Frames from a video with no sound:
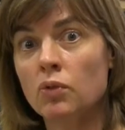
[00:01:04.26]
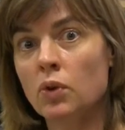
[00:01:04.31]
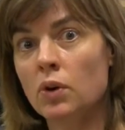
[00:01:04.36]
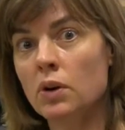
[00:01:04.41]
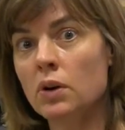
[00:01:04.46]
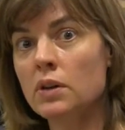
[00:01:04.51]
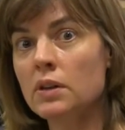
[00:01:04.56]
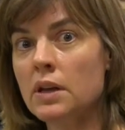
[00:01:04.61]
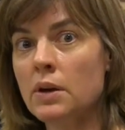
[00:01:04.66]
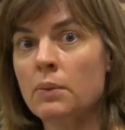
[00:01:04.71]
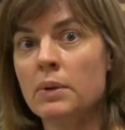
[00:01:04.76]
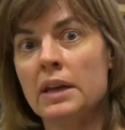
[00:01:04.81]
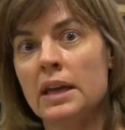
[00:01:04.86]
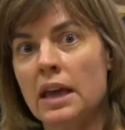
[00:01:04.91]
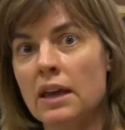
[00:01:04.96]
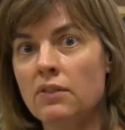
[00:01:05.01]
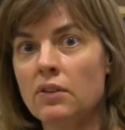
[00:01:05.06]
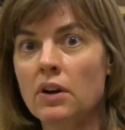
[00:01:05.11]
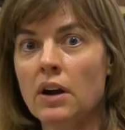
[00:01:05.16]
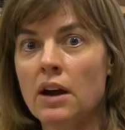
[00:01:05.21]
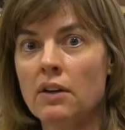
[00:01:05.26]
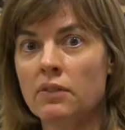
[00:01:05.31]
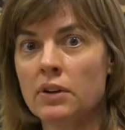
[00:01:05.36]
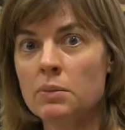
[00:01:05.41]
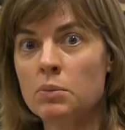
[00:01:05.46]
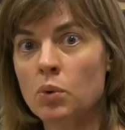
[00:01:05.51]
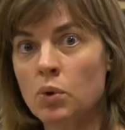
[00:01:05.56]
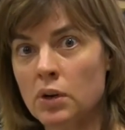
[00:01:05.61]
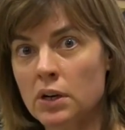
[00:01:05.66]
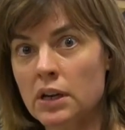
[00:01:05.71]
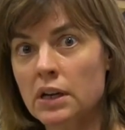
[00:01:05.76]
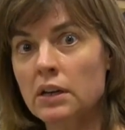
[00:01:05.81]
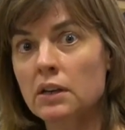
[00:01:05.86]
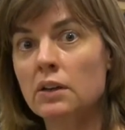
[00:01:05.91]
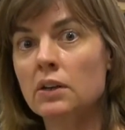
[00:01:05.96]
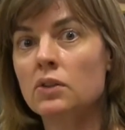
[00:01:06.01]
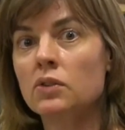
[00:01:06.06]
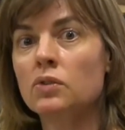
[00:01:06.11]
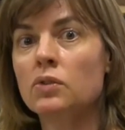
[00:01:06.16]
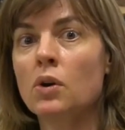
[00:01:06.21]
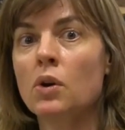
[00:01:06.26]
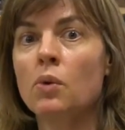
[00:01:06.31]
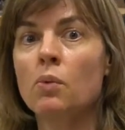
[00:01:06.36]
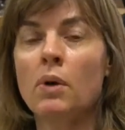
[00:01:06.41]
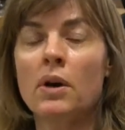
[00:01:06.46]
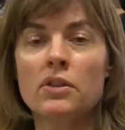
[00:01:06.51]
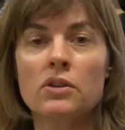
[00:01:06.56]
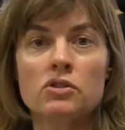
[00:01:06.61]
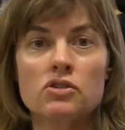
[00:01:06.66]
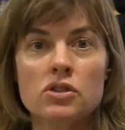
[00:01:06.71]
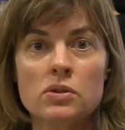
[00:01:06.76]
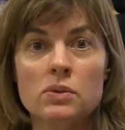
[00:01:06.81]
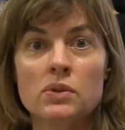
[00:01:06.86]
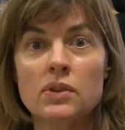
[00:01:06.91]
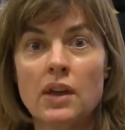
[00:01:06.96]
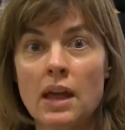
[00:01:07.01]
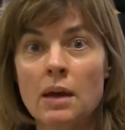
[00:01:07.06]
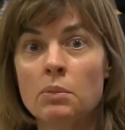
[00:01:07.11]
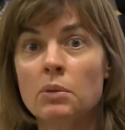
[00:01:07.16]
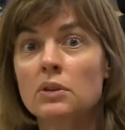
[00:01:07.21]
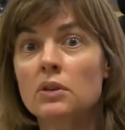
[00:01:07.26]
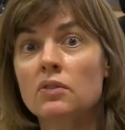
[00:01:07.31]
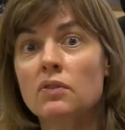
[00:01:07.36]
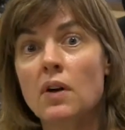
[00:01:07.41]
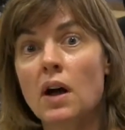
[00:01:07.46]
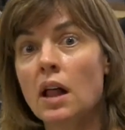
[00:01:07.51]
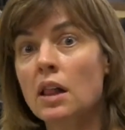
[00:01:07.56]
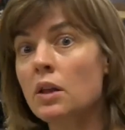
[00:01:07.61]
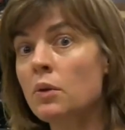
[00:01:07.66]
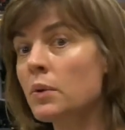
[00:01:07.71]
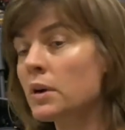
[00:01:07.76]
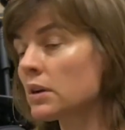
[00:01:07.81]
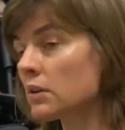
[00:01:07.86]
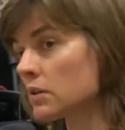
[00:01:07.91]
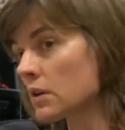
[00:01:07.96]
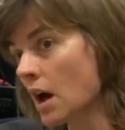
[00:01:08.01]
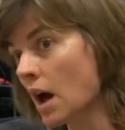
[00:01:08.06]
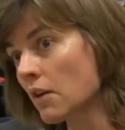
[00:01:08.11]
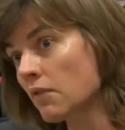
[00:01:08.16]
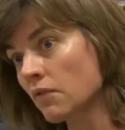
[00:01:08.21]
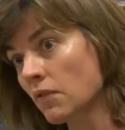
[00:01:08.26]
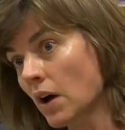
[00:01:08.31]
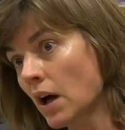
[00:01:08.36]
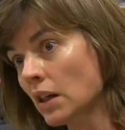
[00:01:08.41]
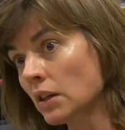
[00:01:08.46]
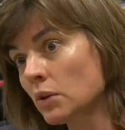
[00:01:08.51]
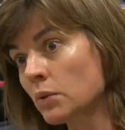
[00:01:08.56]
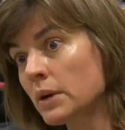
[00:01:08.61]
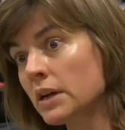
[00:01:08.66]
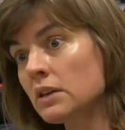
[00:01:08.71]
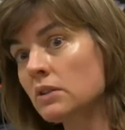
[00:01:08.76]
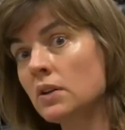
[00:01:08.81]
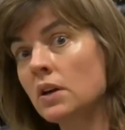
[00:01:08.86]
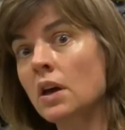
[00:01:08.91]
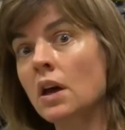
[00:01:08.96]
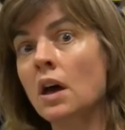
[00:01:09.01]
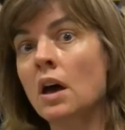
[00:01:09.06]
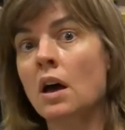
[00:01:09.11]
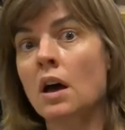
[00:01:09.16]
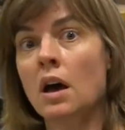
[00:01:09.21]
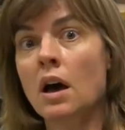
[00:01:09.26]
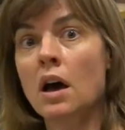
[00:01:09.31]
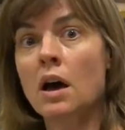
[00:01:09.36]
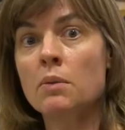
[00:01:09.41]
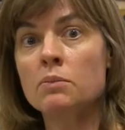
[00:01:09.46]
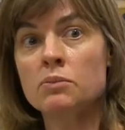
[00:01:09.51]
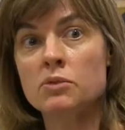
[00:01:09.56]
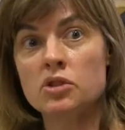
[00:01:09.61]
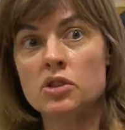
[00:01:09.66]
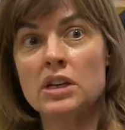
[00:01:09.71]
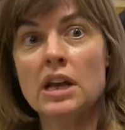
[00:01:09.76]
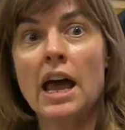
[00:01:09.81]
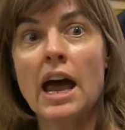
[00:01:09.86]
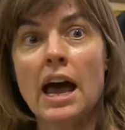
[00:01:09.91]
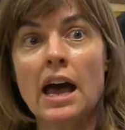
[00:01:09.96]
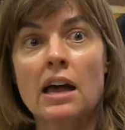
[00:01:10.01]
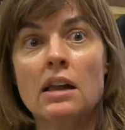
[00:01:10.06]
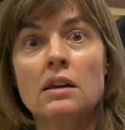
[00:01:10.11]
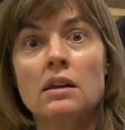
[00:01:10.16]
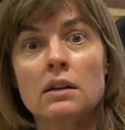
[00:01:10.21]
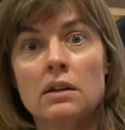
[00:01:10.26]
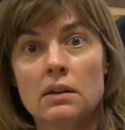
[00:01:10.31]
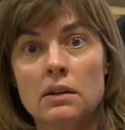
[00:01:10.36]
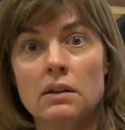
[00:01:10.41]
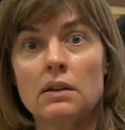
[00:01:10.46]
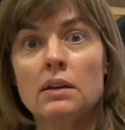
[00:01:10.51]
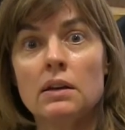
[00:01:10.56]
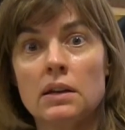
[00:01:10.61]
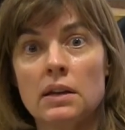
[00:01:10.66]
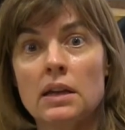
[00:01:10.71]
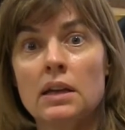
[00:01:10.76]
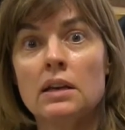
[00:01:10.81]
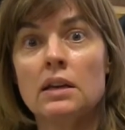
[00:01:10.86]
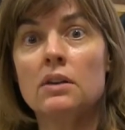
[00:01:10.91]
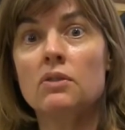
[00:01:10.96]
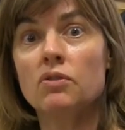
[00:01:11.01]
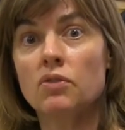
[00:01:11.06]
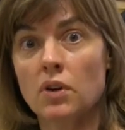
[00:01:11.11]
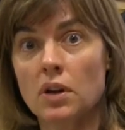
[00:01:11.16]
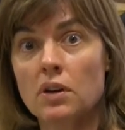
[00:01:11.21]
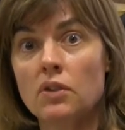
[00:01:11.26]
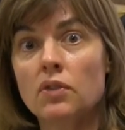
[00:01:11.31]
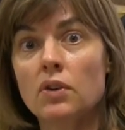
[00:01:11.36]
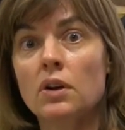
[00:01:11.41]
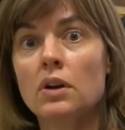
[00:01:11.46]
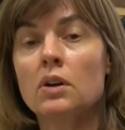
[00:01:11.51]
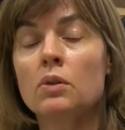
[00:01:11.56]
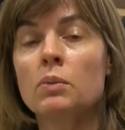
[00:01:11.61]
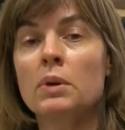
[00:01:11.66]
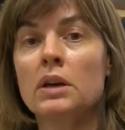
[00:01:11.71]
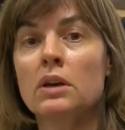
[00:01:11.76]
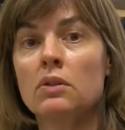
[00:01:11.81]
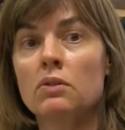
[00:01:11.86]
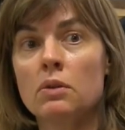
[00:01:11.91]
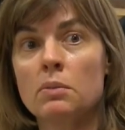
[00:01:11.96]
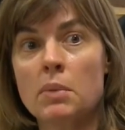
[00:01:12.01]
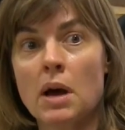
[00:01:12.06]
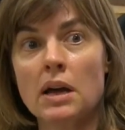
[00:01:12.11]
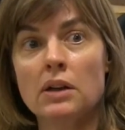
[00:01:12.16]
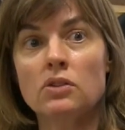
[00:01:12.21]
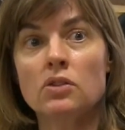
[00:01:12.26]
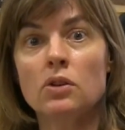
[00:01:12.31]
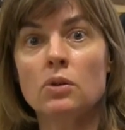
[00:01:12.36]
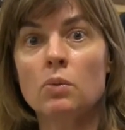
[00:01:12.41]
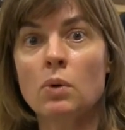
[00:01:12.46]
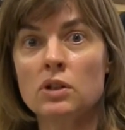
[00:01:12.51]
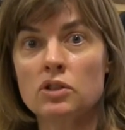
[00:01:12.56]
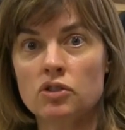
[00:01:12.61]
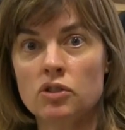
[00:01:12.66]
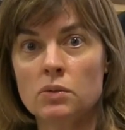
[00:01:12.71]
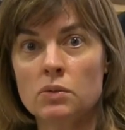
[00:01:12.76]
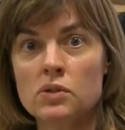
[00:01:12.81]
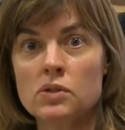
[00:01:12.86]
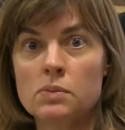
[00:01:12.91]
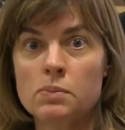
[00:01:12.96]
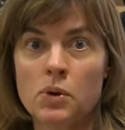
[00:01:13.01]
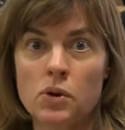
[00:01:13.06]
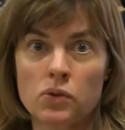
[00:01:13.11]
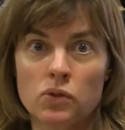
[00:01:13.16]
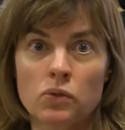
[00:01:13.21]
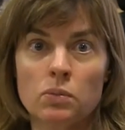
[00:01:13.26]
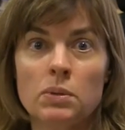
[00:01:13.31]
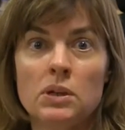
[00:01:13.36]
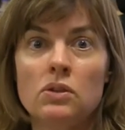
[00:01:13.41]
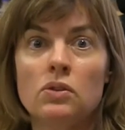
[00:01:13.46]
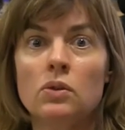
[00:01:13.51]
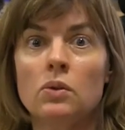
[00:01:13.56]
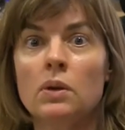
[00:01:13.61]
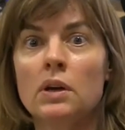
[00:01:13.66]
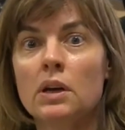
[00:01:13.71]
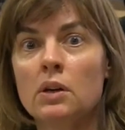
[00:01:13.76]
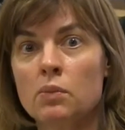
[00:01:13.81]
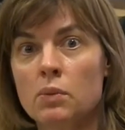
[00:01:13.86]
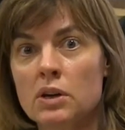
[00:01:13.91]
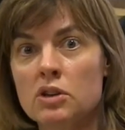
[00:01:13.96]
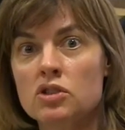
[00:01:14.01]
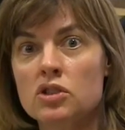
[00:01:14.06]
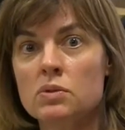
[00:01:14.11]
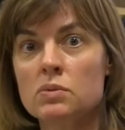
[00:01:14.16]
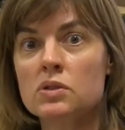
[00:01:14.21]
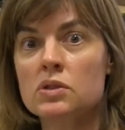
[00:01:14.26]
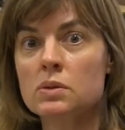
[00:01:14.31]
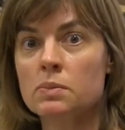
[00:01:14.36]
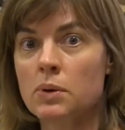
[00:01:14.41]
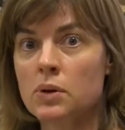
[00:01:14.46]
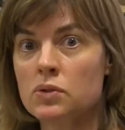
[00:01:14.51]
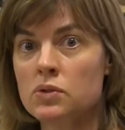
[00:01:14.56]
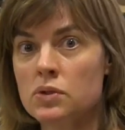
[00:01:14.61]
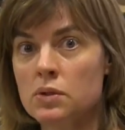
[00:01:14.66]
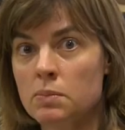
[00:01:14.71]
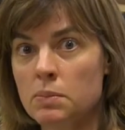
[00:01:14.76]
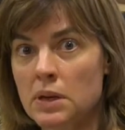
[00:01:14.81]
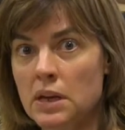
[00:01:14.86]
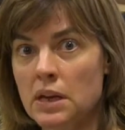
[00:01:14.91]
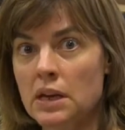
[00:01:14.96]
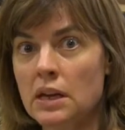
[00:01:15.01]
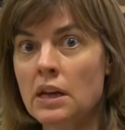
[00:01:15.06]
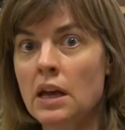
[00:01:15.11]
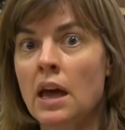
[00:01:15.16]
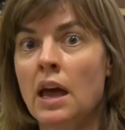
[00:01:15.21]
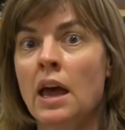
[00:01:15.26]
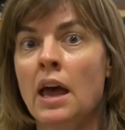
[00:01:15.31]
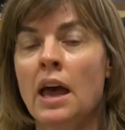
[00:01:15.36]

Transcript: for her that we gave her every morning. So whether she was able to follow it or not follow it, um, she had it in front of her and we could remind her what she was supposed to be doing and where she was supposed to be.